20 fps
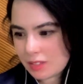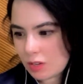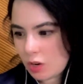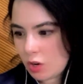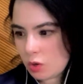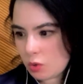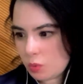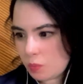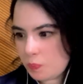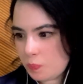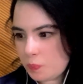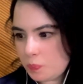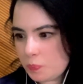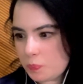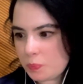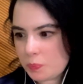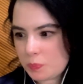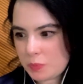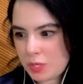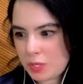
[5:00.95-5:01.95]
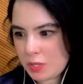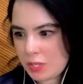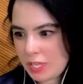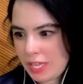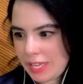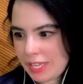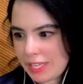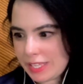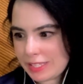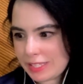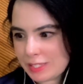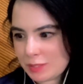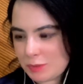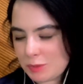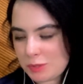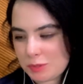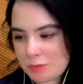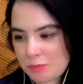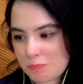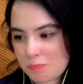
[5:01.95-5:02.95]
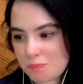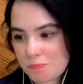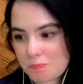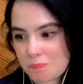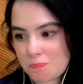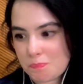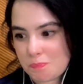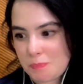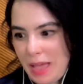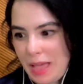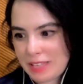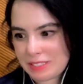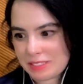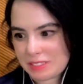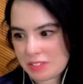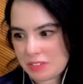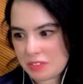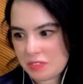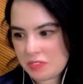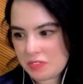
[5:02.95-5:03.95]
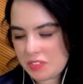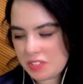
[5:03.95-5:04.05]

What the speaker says: Oh, okay. This one's massive.